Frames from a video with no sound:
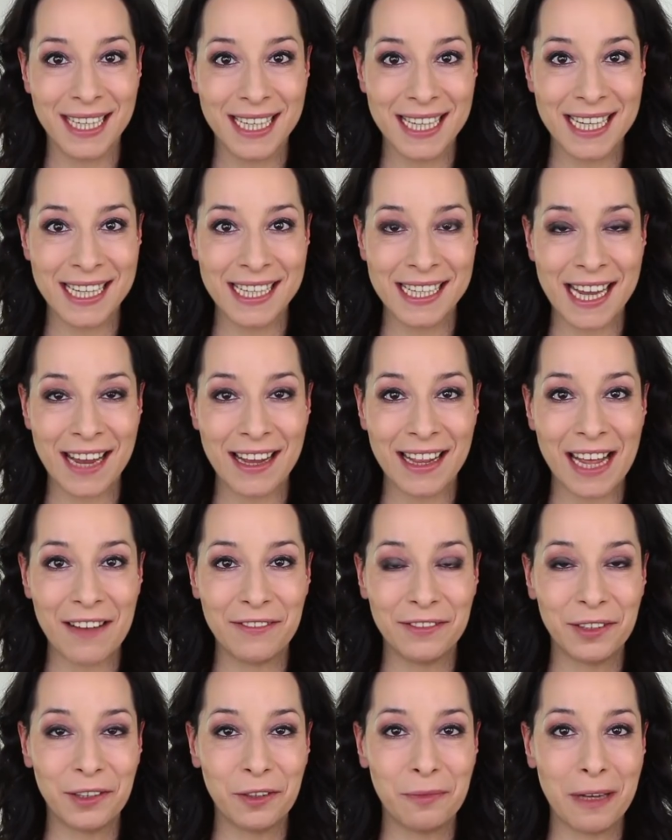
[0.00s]
Since I
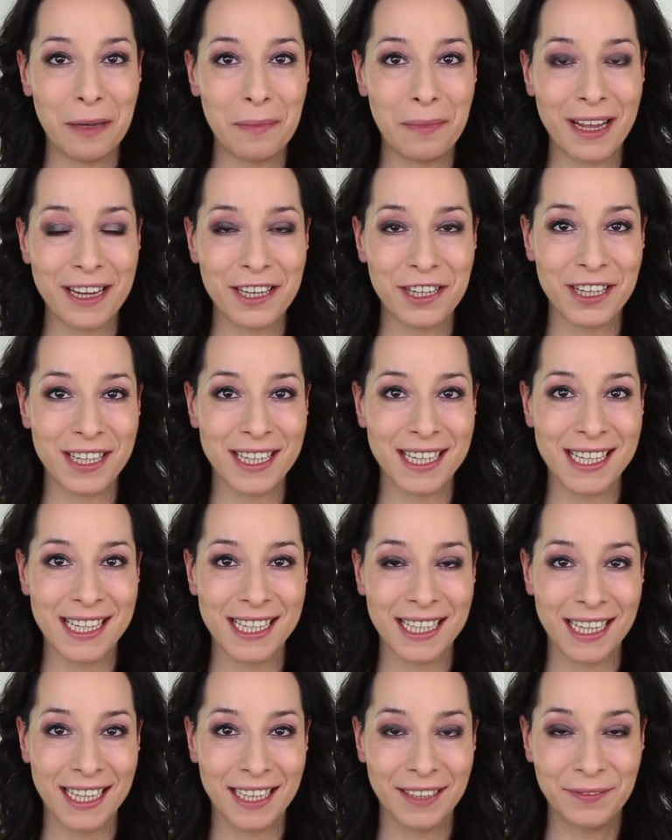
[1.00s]
left all my
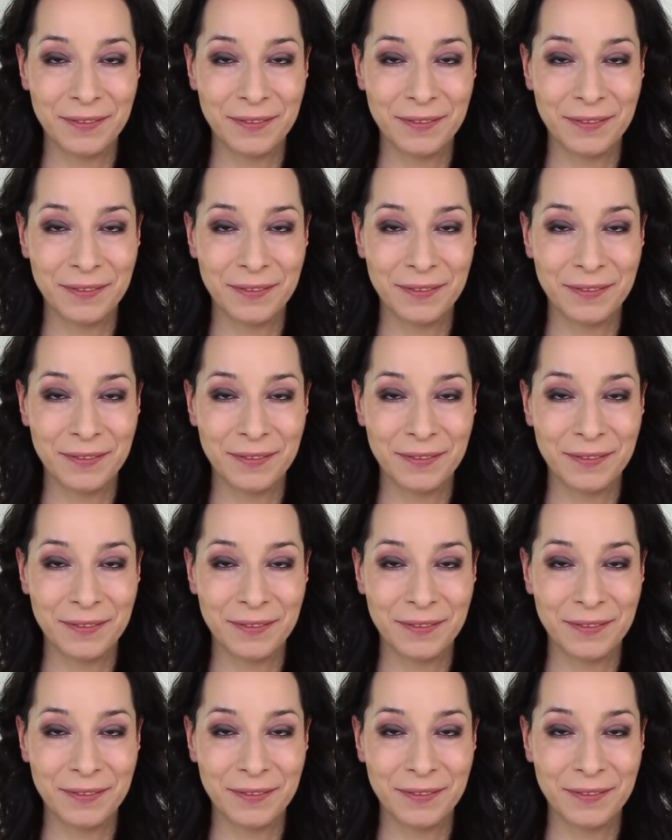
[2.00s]
blushes